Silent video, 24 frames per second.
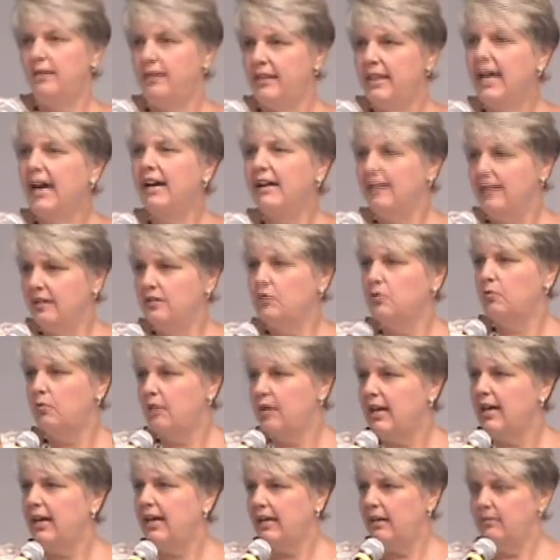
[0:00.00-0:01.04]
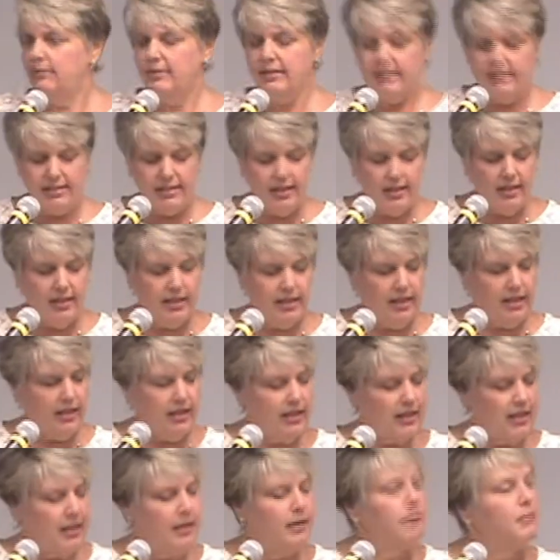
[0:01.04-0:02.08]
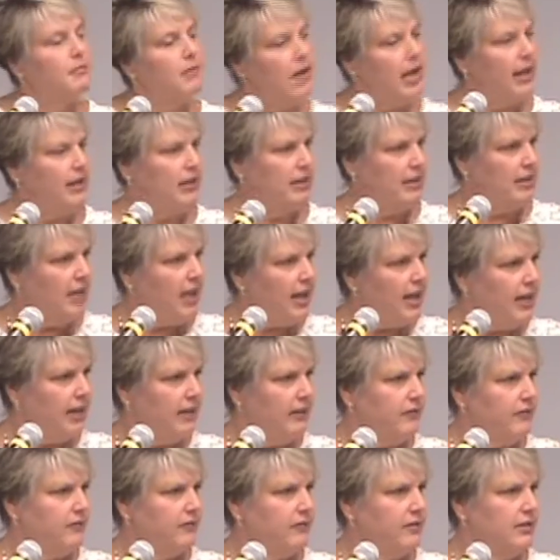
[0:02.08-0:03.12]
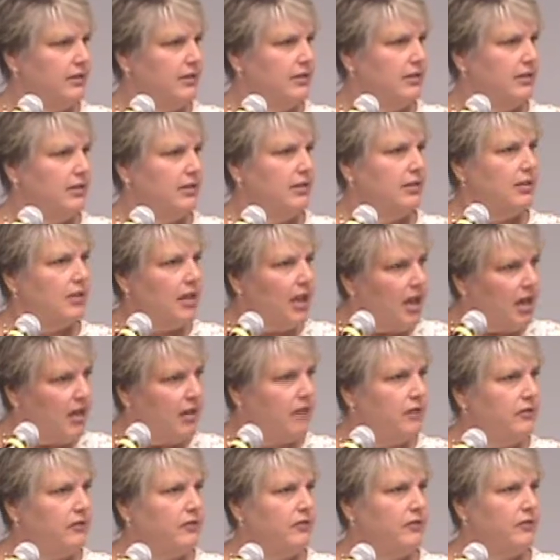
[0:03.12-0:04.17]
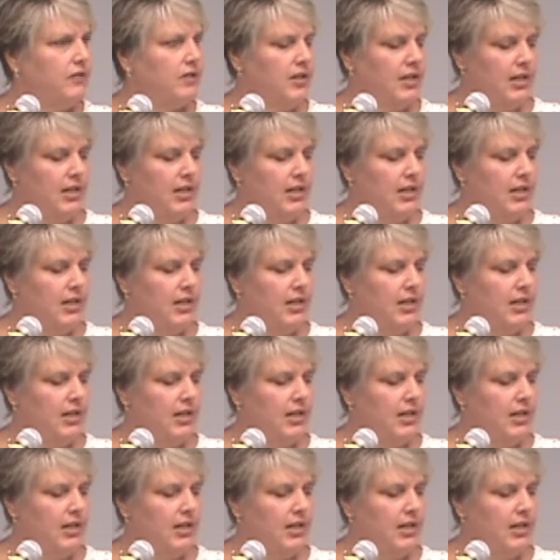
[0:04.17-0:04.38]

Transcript: but that is what I am seeking in my life. Love.